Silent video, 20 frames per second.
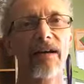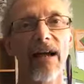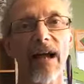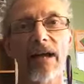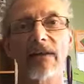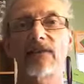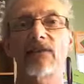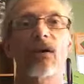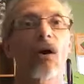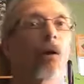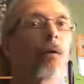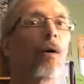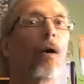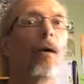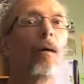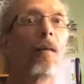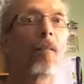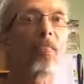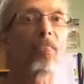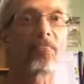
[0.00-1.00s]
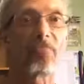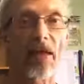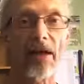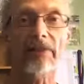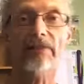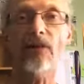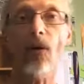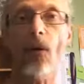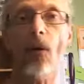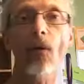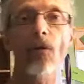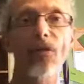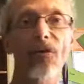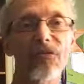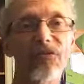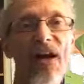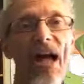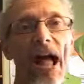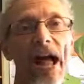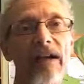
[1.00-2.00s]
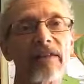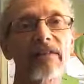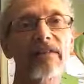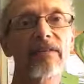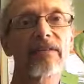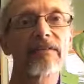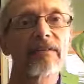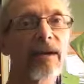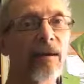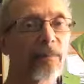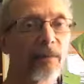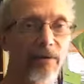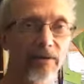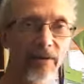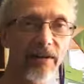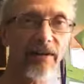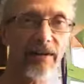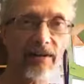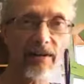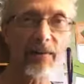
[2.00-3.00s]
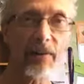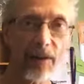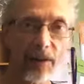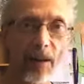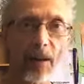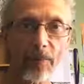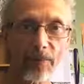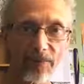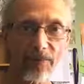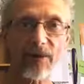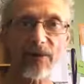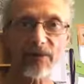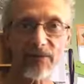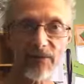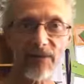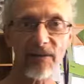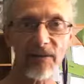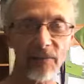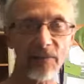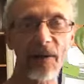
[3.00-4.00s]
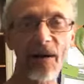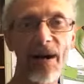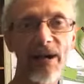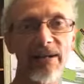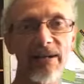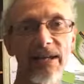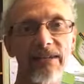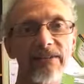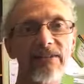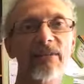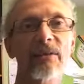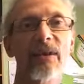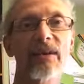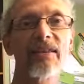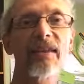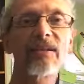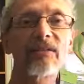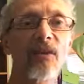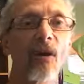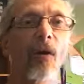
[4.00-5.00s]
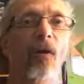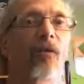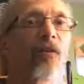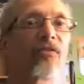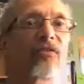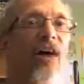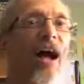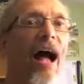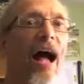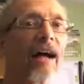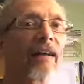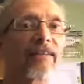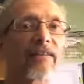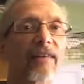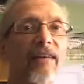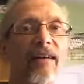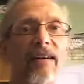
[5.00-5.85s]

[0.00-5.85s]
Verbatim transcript: And so they told the facts. Now I'm going to tell you I'm going to tell you a secret behind that story. They told the facts.